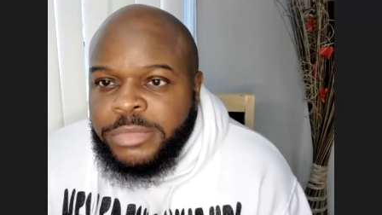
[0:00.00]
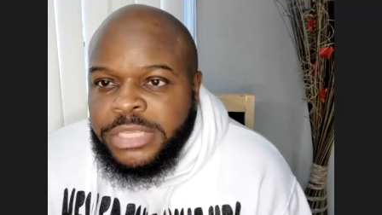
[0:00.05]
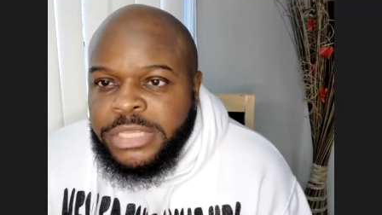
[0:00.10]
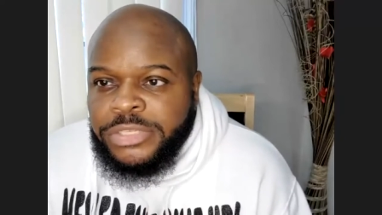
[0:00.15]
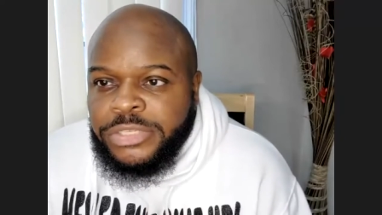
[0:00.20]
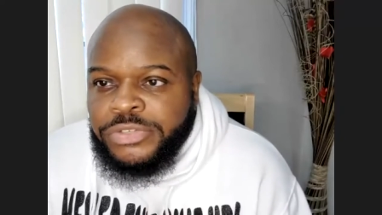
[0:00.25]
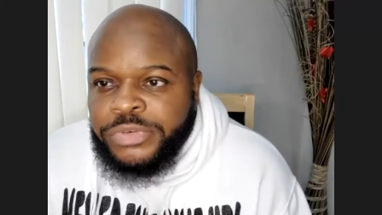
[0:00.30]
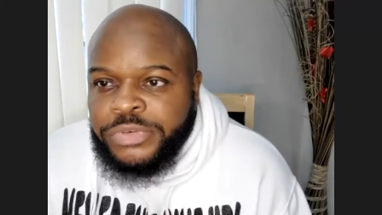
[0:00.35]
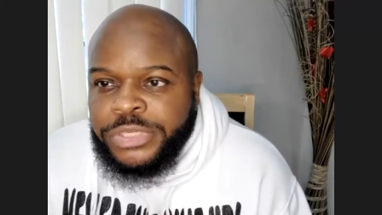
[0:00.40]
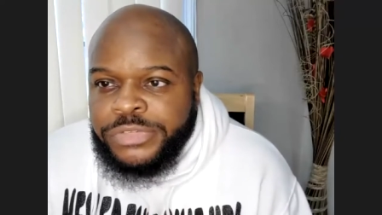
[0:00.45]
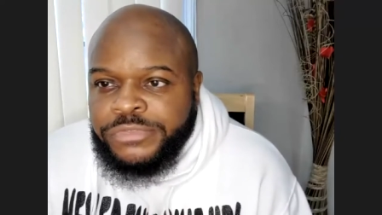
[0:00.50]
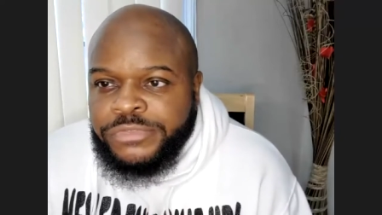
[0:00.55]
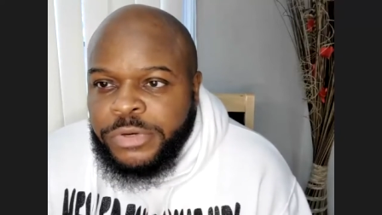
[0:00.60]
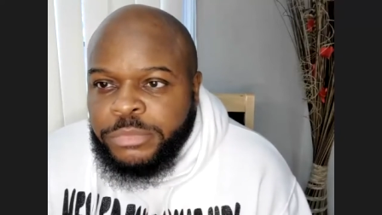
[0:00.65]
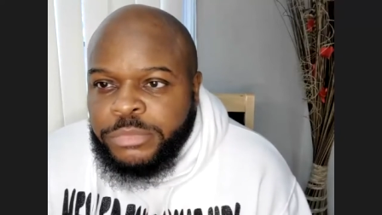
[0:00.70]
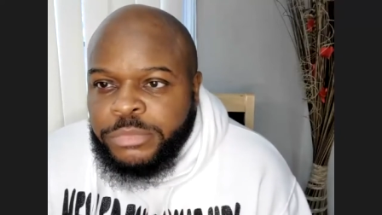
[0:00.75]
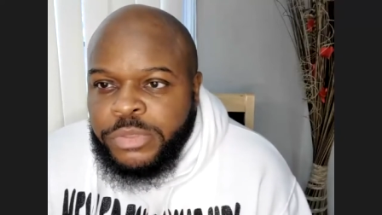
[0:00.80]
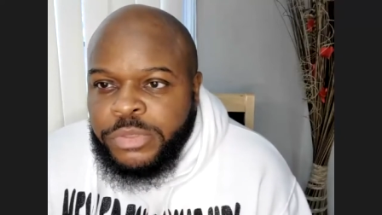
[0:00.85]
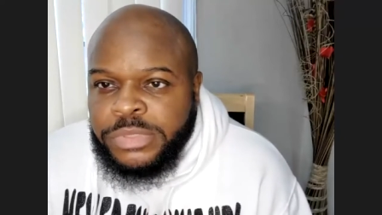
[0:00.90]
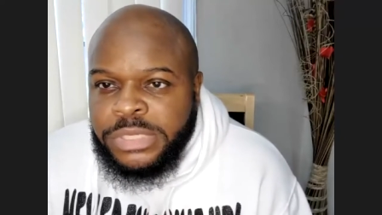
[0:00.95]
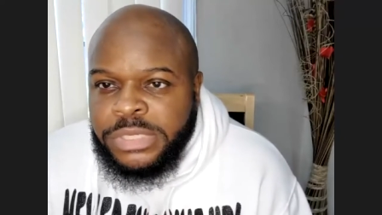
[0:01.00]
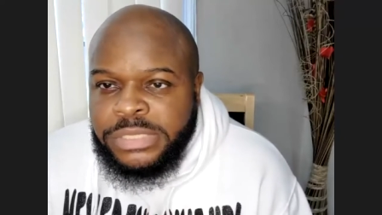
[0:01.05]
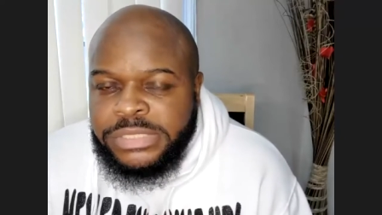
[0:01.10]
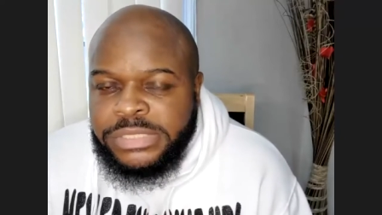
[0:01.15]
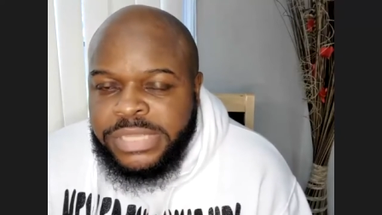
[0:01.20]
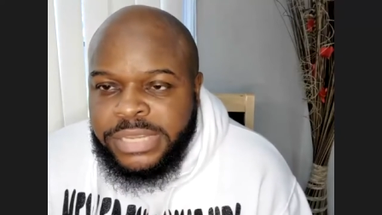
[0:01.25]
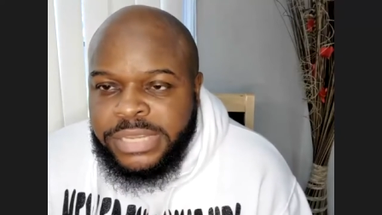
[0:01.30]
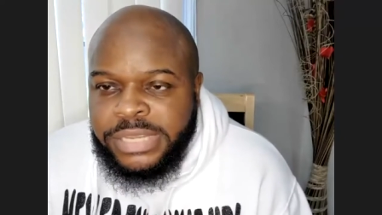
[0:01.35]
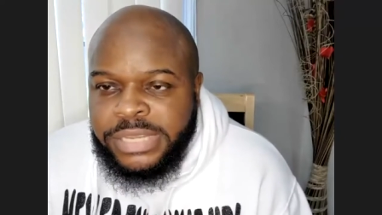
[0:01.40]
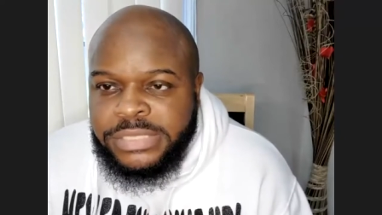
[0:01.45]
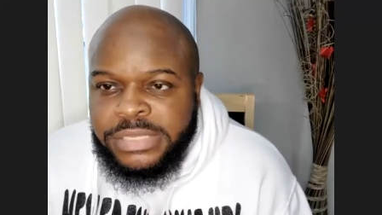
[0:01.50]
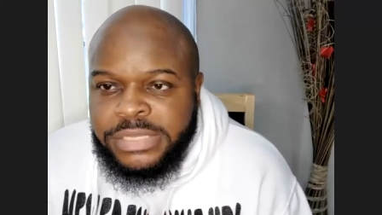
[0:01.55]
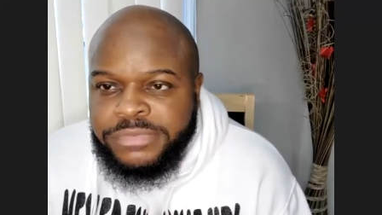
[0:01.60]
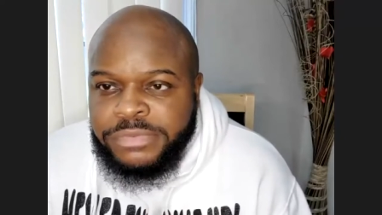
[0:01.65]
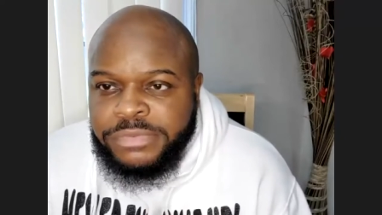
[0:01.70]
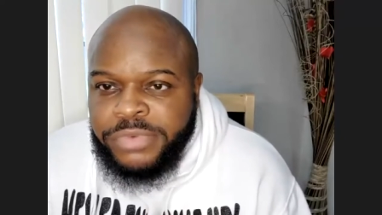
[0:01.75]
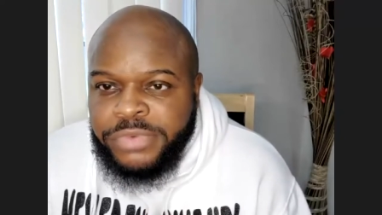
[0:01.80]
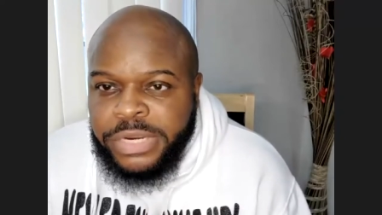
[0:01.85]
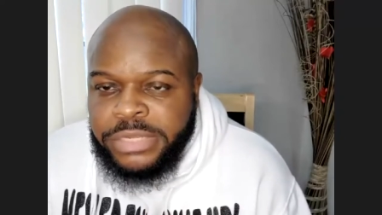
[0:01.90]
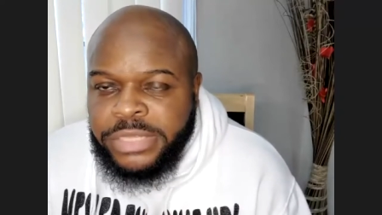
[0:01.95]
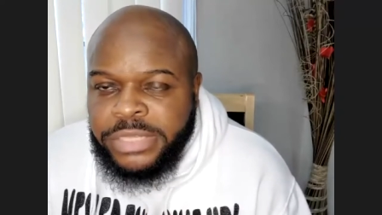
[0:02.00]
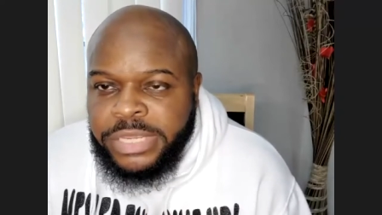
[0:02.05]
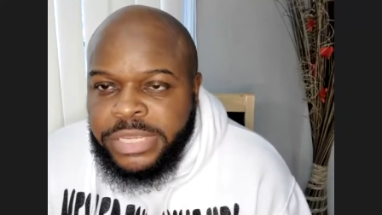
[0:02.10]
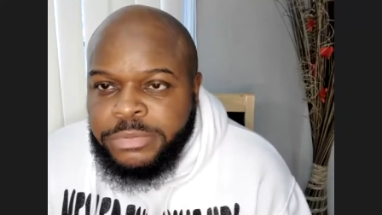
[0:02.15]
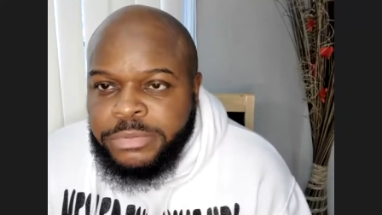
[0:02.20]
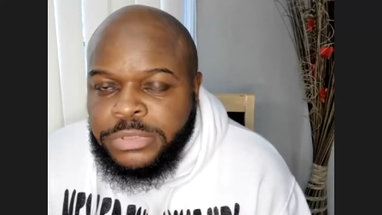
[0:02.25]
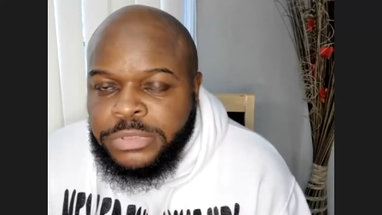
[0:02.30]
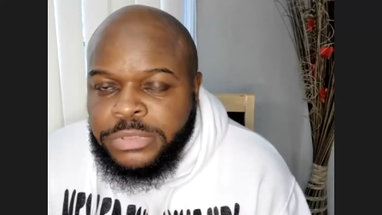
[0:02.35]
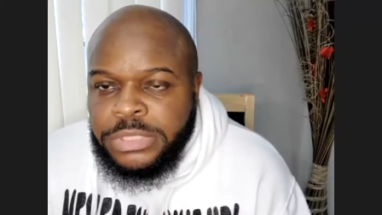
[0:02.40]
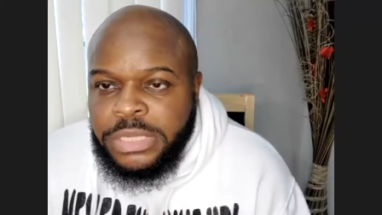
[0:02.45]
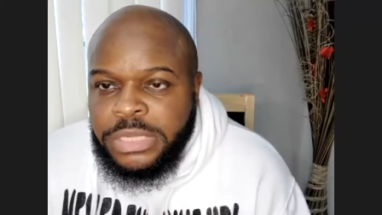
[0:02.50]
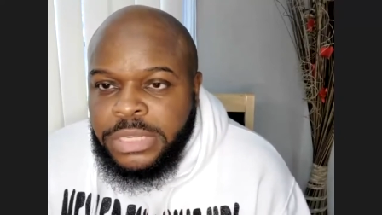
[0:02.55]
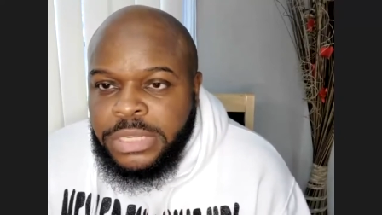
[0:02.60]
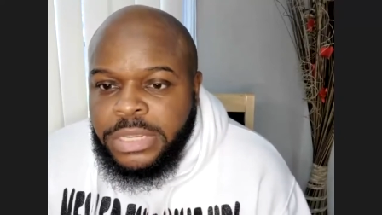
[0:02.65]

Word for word: interest from music executives and record labels.